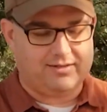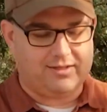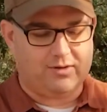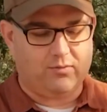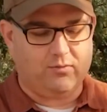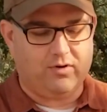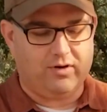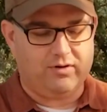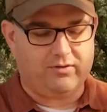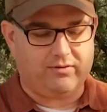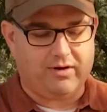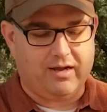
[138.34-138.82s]
that
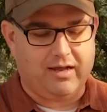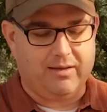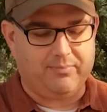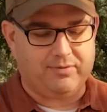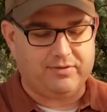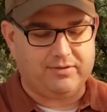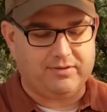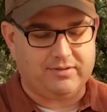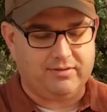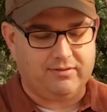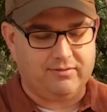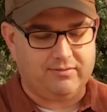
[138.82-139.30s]
1 drop
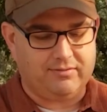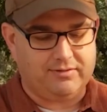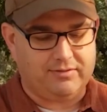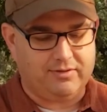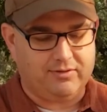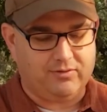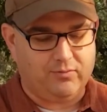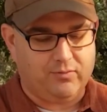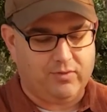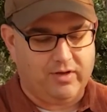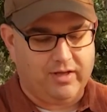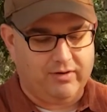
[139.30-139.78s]
is
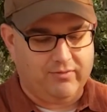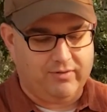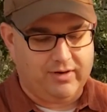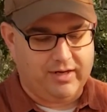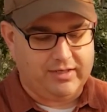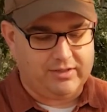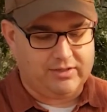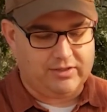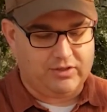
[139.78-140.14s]
0.001, right?